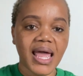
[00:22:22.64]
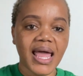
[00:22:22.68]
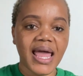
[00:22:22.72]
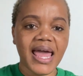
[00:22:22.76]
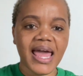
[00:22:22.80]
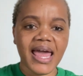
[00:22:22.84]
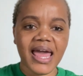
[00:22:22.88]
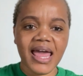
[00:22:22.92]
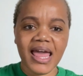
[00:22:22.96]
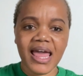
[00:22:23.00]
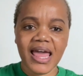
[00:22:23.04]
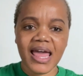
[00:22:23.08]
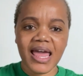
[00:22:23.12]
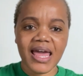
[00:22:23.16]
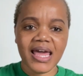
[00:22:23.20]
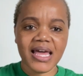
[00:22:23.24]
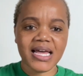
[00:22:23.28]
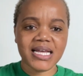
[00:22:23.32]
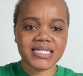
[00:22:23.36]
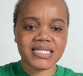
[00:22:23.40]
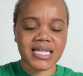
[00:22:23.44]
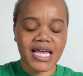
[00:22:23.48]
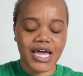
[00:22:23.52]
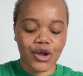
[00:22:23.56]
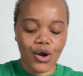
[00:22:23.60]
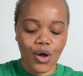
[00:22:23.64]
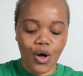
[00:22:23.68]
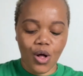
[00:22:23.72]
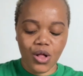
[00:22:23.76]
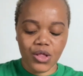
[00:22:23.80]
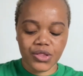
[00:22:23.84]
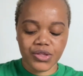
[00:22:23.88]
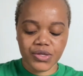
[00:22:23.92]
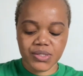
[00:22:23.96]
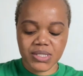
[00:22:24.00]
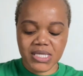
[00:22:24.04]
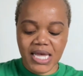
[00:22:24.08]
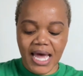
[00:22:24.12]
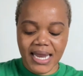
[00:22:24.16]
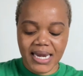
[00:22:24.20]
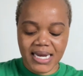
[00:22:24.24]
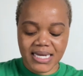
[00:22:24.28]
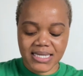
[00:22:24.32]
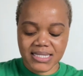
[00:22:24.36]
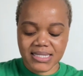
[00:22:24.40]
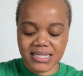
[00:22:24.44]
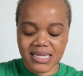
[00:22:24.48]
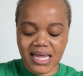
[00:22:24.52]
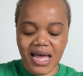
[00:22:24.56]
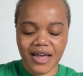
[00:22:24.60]
eggs and all those kind
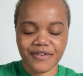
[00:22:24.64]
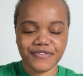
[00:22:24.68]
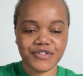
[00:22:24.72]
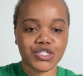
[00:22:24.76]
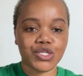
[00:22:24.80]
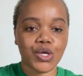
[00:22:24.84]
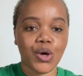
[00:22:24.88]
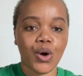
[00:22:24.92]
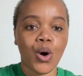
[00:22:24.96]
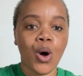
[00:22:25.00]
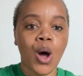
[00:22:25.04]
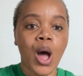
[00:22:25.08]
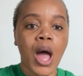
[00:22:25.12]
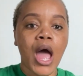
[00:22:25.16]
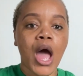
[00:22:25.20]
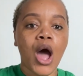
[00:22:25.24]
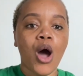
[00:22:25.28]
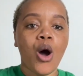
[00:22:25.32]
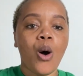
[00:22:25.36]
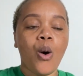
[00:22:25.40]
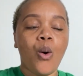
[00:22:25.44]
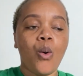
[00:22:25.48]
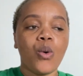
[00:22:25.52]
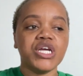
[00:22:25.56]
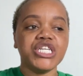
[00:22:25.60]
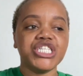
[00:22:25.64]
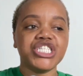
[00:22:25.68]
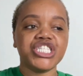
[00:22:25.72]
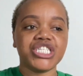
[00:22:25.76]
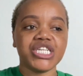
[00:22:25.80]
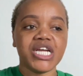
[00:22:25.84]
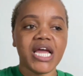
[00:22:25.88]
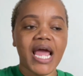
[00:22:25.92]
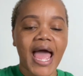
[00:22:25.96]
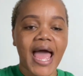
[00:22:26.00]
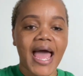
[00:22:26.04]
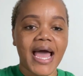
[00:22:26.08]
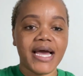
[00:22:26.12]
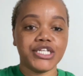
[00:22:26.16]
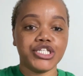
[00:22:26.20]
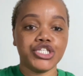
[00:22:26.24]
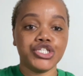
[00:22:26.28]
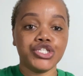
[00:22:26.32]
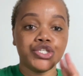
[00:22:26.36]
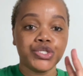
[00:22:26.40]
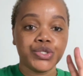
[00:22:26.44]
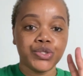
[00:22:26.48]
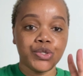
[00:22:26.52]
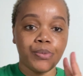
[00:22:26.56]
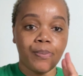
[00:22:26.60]
of stuff. So she had
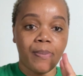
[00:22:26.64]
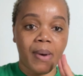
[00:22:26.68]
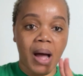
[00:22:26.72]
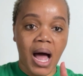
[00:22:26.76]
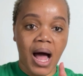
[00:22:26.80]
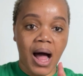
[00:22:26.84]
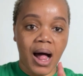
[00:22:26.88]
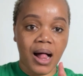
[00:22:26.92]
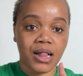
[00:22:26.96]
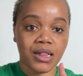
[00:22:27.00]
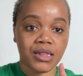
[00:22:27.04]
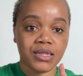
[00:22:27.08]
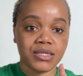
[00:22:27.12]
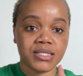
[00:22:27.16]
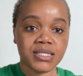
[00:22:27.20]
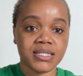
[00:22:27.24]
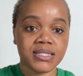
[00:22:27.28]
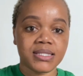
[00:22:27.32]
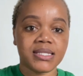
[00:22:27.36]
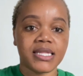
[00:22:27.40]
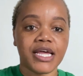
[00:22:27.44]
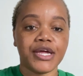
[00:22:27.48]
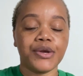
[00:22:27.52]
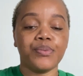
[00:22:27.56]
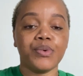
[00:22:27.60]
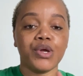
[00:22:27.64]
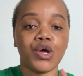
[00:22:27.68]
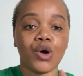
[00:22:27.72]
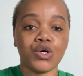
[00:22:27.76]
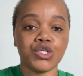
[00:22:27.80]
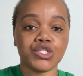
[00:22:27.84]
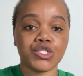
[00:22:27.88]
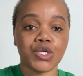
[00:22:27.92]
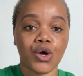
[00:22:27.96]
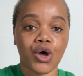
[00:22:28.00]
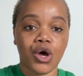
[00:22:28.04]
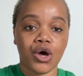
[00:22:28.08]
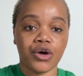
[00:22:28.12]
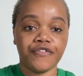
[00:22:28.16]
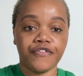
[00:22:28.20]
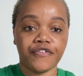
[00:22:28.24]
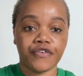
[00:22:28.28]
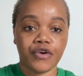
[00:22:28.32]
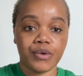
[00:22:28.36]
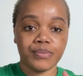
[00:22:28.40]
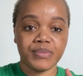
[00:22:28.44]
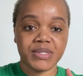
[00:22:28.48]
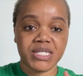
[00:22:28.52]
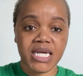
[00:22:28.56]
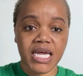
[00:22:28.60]
2 bowls that we also got
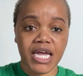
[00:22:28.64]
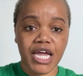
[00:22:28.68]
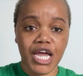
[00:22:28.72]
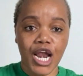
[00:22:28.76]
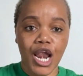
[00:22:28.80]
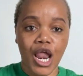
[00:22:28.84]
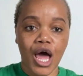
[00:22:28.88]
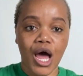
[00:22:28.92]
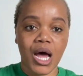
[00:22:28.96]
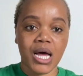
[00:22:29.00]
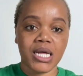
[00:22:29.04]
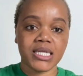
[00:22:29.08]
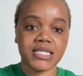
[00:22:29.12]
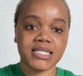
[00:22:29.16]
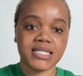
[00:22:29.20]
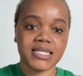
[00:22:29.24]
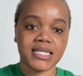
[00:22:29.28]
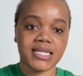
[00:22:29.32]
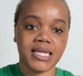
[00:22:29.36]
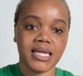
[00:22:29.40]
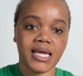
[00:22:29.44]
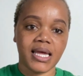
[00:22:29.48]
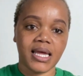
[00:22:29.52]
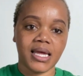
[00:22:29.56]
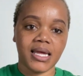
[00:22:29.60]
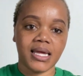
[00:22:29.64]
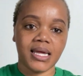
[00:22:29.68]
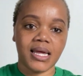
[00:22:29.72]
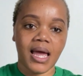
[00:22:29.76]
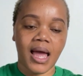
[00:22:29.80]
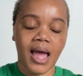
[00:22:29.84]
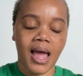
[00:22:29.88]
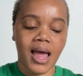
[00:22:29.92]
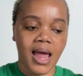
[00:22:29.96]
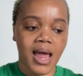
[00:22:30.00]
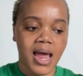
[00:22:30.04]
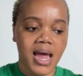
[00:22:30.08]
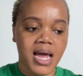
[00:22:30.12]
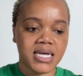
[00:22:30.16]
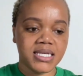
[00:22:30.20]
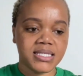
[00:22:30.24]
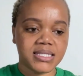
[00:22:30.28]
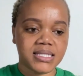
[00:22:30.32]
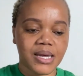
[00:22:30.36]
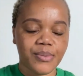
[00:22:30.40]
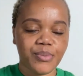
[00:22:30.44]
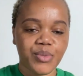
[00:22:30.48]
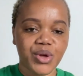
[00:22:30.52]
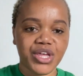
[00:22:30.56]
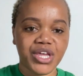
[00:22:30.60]
from Take a Lot. They
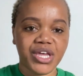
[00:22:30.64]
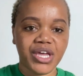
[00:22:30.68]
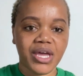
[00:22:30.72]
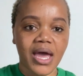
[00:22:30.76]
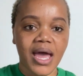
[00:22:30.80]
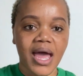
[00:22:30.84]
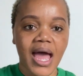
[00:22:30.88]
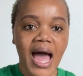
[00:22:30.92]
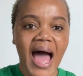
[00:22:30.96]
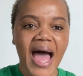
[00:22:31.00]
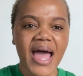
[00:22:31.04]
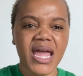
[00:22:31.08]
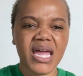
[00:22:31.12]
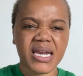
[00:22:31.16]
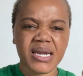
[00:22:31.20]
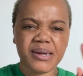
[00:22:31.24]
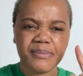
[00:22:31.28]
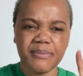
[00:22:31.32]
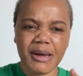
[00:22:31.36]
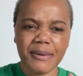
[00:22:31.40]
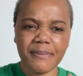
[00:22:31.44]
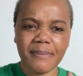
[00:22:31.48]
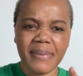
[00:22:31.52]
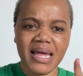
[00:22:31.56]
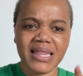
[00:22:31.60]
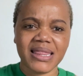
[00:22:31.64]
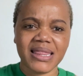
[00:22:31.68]
somewhere here. I filmed a